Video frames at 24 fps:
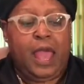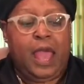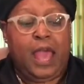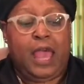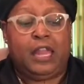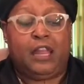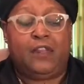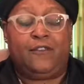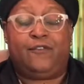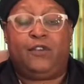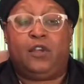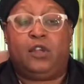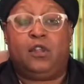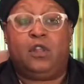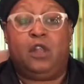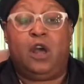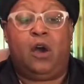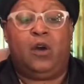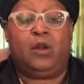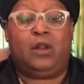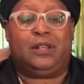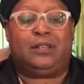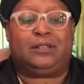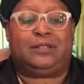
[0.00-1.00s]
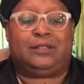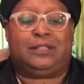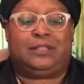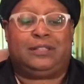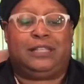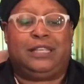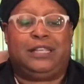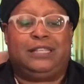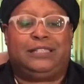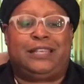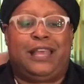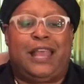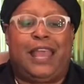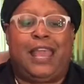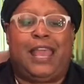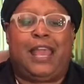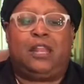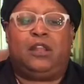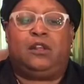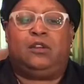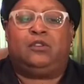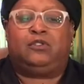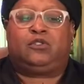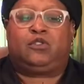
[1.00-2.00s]
And if you notice, these
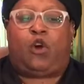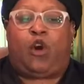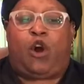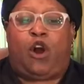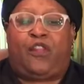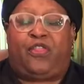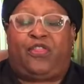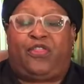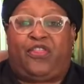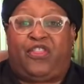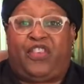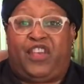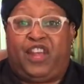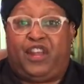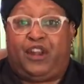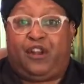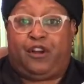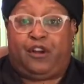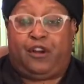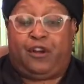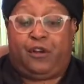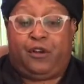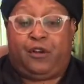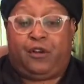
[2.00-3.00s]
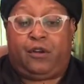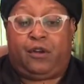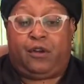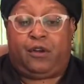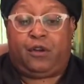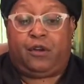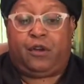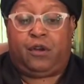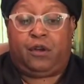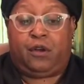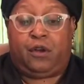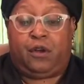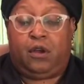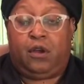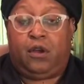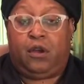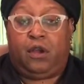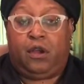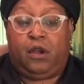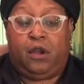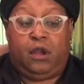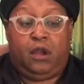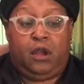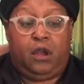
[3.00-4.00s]
handles are thinner
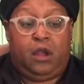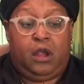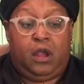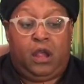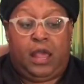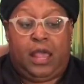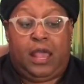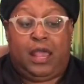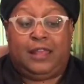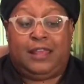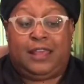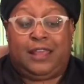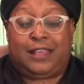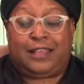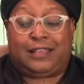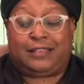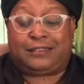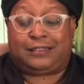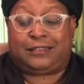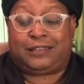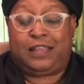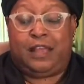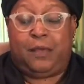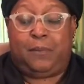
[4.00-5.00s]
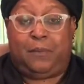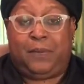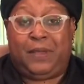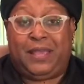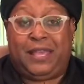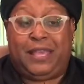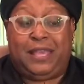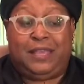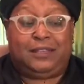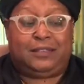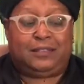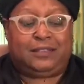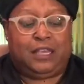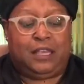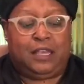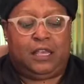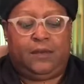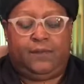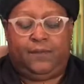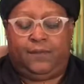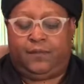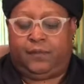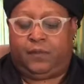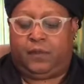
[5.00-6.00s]
and they can slip
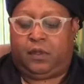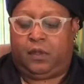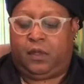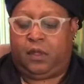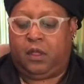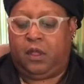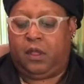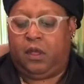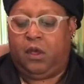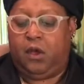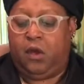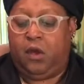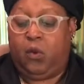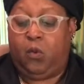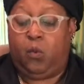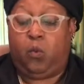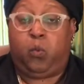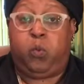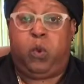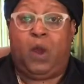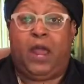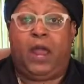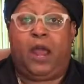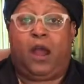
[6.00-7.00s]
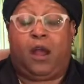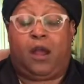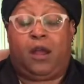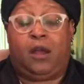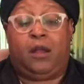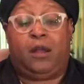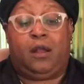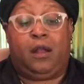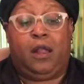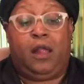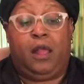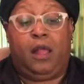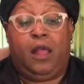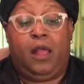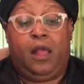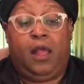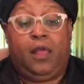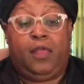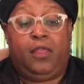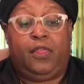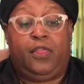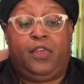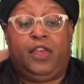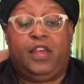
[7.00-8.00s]
easy, where
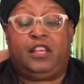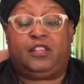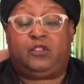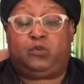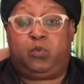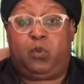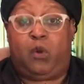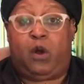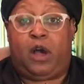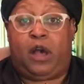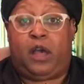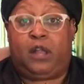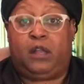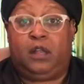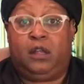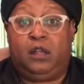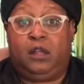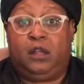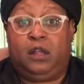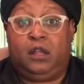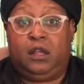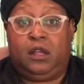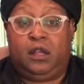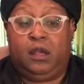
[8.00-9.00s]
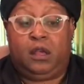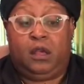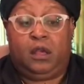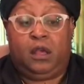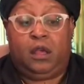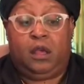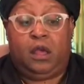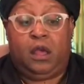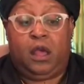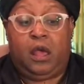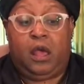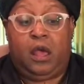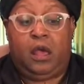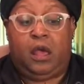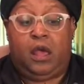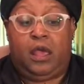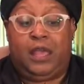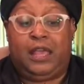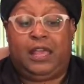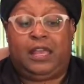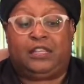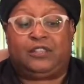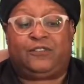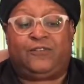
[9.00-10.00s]
this one
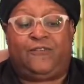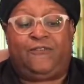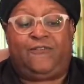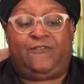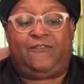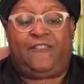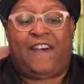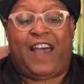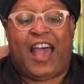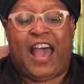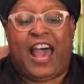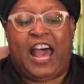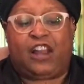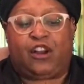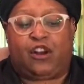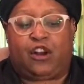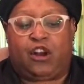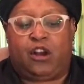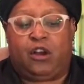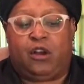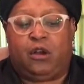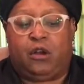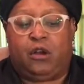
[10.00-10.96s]
is fatter.